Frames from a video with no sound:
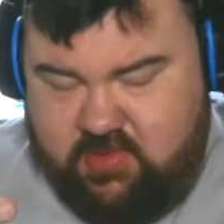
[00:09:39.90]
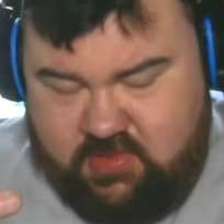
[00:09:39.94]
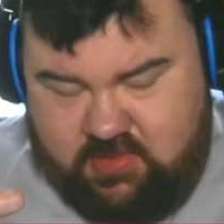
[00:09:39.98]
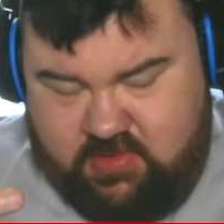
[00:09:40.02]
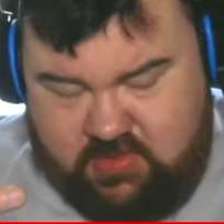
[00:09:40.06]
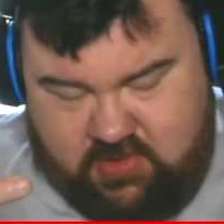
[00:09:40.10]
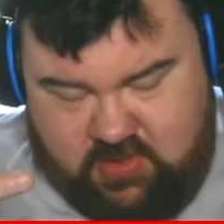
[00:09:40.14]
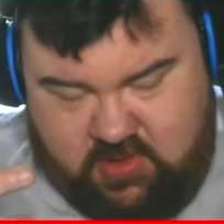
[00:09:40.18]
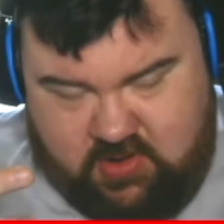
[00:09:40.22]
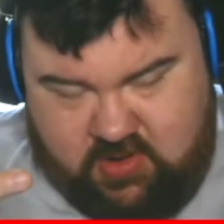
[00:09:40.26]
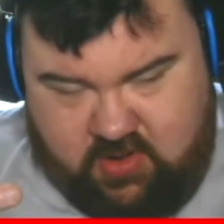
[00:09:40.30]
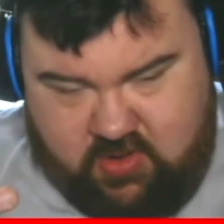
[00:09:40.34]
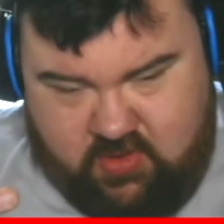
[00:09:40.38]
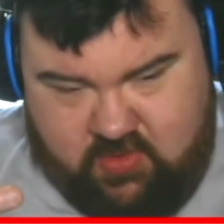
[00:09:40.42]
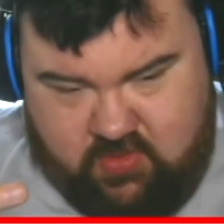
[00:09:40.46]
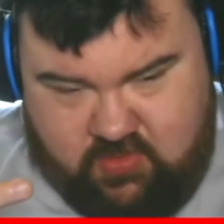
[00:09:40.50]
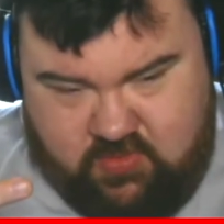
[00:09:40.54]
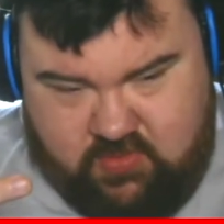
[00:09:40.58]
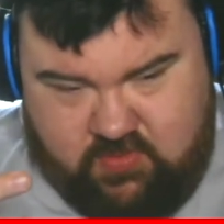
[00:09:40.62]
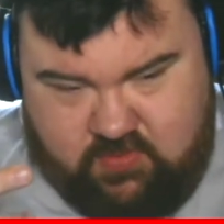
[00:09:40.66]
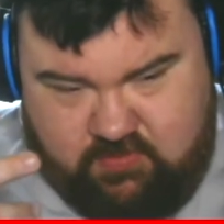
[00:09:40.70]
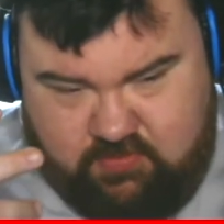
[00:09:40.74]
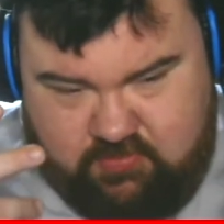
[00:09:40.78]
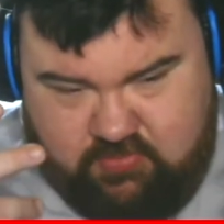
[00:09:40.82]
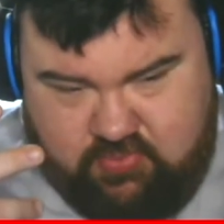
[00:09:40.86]
you know,
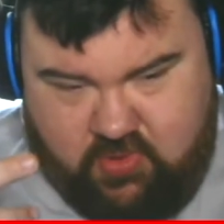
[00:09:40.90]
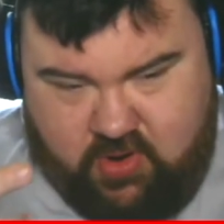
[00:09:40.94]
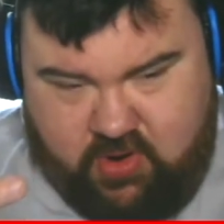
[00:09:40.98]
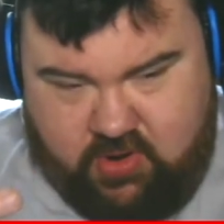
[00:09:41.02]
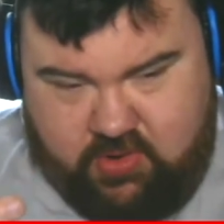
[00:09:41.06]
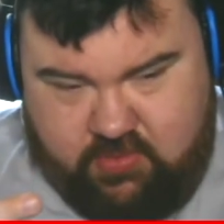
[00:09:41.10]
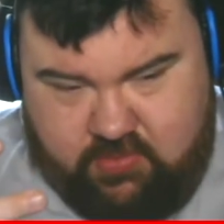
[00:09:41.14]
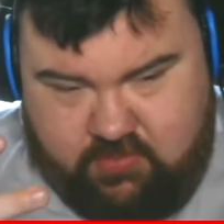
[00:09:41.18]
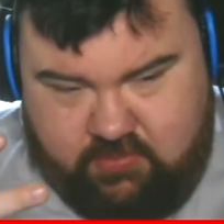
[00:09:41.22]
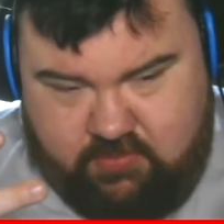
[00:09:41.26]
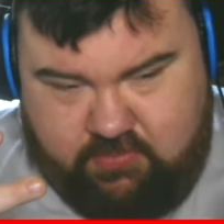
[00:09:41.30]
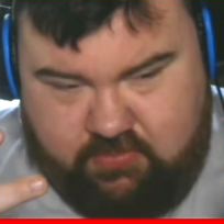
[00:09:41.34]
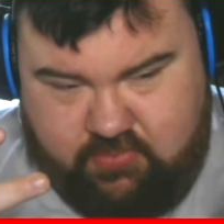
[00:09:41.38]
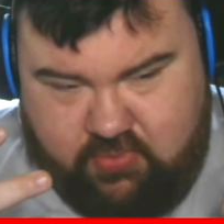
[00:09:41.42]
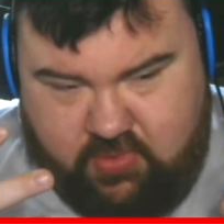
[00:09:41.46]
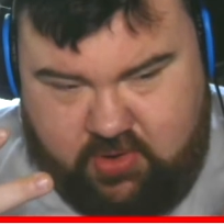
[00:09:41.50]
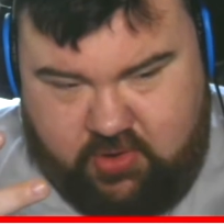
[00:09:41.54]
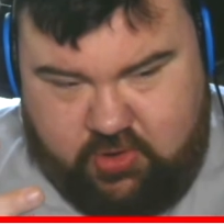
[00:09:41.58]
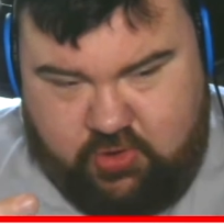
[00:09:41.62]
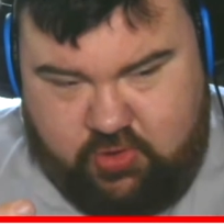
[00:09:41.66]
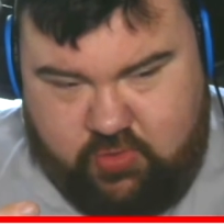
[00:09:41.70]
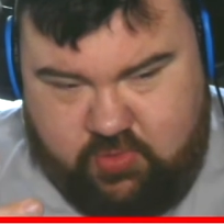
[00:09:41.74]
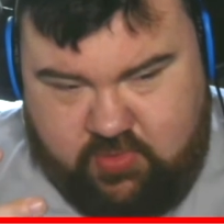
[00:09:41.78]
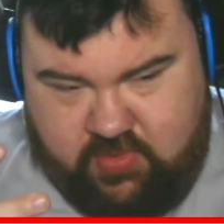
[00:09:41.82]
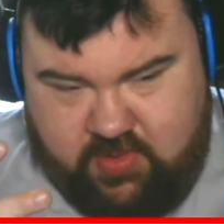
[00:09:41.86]
brung, brung
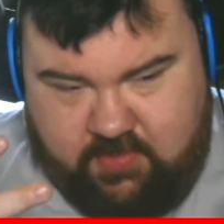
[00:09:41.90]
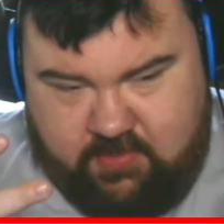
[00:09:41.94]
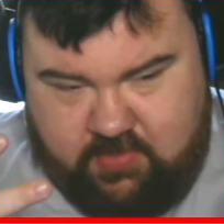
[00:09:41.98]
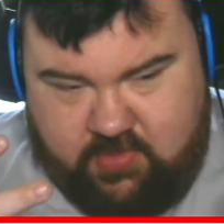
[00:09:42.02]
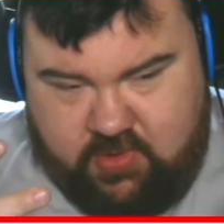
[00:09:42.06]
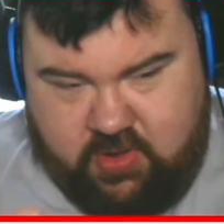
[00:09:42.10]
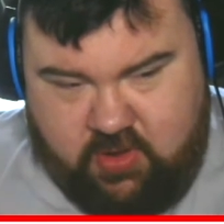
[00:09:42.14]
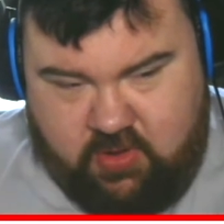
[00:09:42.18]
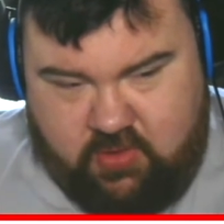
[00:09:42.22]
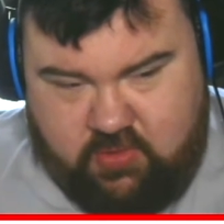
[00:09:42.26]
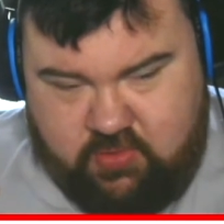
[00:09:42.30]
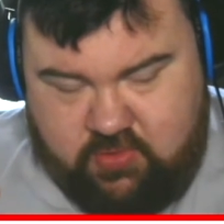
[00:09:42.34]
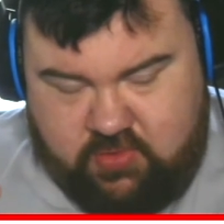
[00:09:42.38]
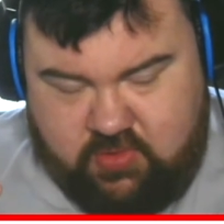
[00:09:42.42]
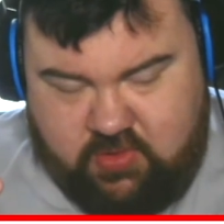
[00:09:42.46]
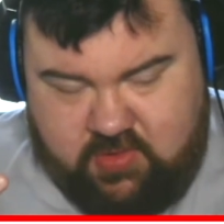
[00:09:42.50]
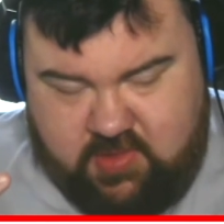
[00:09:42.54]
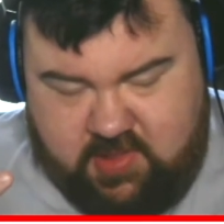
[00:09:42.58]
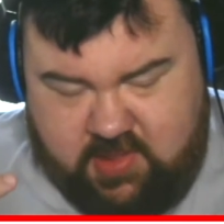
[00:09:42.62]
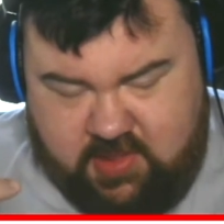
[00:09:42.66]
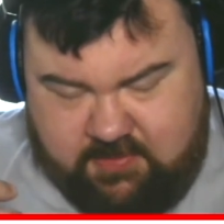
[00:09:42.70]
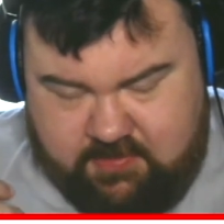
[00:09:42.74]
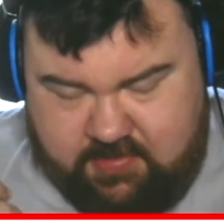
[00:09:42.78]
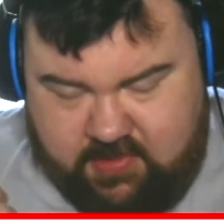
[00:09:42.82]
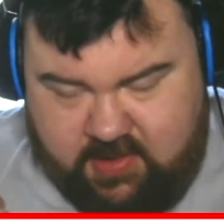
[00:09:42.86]
you them goals because
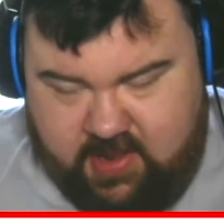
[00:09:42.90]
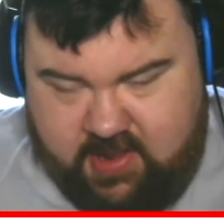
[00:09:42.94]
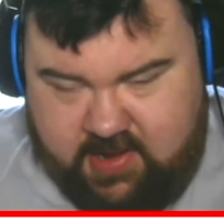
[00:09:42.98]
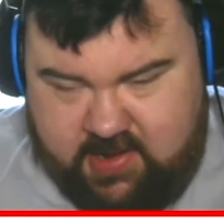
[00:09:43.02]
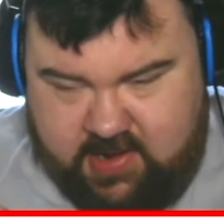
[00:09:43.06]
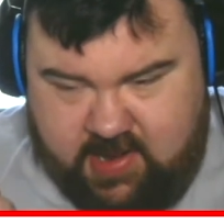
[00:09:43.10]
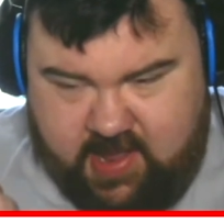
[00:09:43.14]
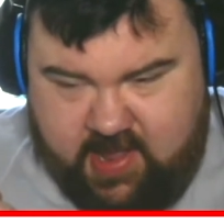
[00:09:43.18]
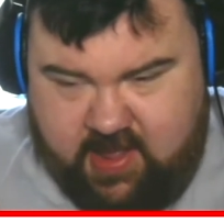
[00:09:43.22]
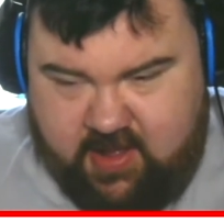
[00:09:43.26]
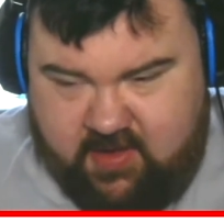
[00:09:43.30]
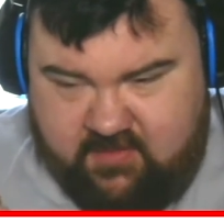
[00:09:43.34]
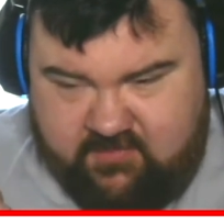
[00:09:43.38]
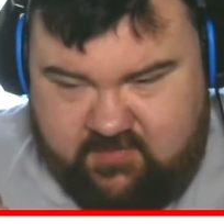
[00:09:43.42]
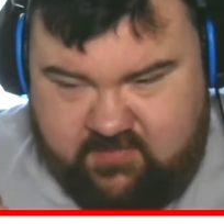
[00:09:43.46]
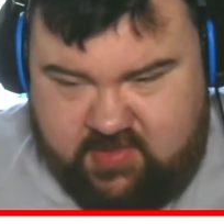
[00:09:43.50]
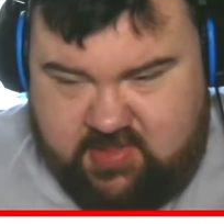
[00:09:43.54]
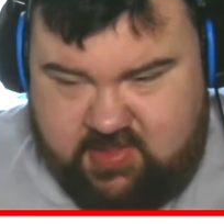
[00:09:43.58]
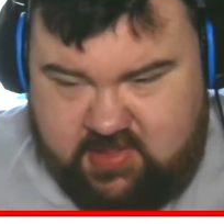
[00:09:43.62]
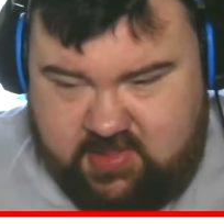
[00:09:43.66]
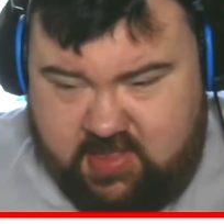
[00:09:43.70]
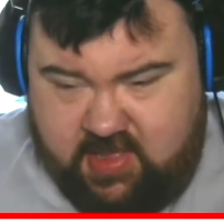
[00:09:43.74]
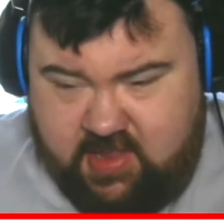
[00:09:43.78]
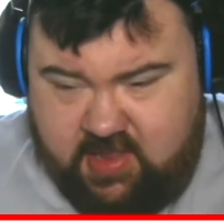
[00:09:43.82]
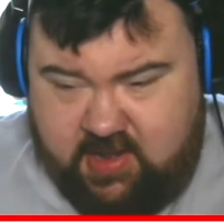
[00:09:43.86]
he played out of his
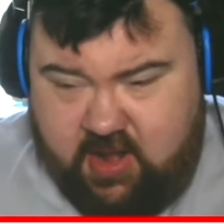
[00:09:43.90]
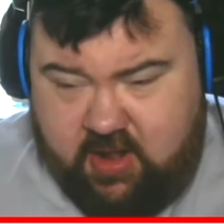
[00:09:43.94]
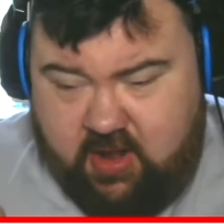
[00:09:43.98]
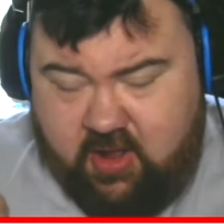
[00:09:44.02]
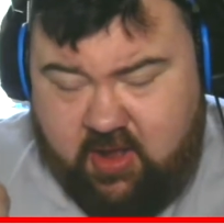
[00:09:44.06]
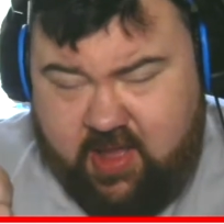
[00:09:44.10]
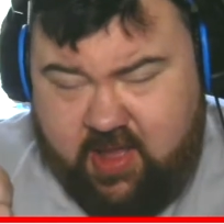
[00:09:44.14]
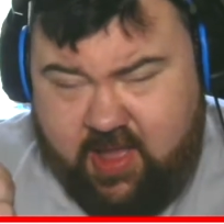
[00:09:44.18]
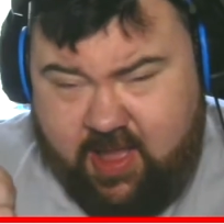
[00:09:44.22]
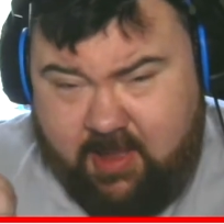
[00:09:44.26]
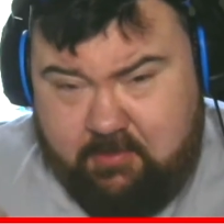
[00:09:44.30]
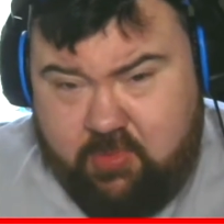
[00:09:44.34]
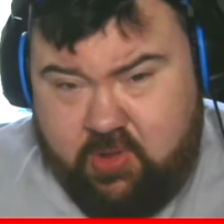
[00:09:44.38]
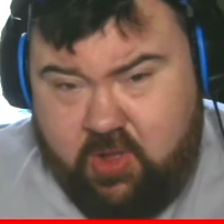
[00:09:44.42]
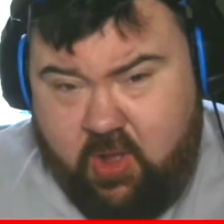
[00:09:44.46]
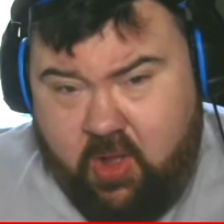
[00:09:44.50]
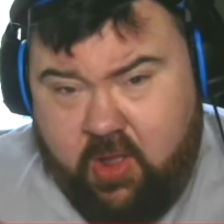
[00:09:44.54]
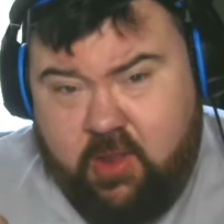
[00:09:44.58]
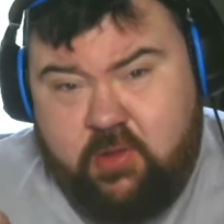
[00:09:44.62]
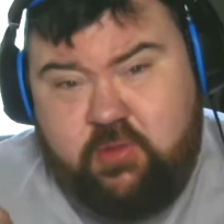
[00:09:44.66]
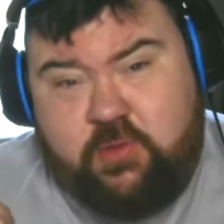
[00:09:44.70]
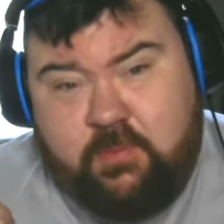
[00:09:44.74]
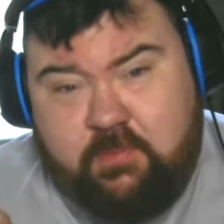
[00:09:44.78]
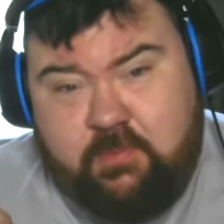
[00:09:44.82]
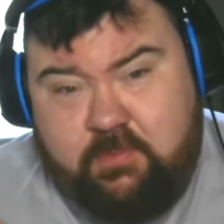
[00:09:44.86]
skin, and I am
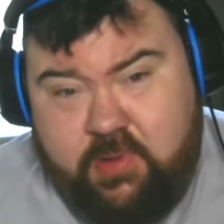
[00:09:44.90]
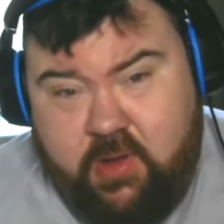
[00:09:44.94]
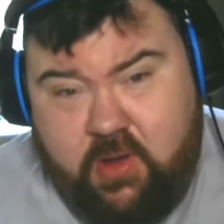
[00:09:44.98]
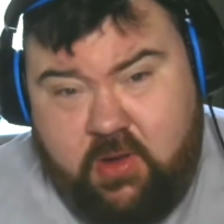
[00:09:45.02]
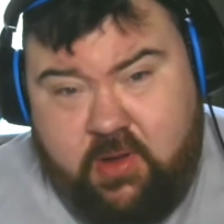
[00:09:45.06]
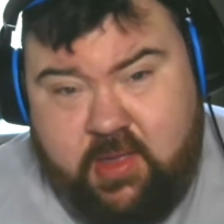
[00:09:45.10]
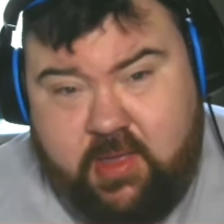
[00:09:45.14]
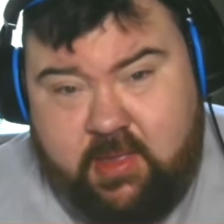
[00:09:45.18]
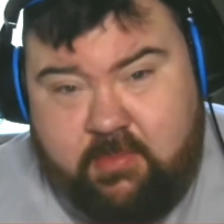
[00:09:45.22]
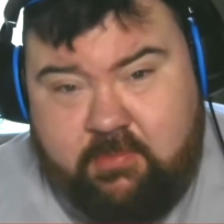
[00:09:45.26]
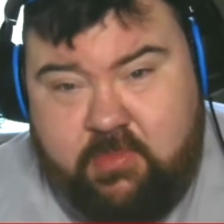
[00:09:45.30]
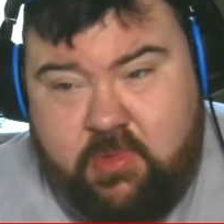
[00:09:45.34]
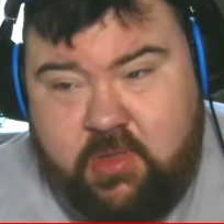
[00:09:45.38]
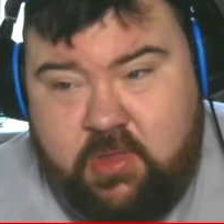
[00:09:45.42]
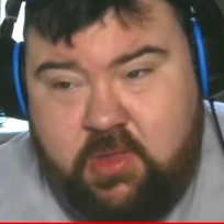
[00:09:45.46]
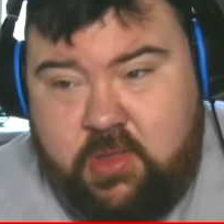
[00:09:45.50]
going to buy him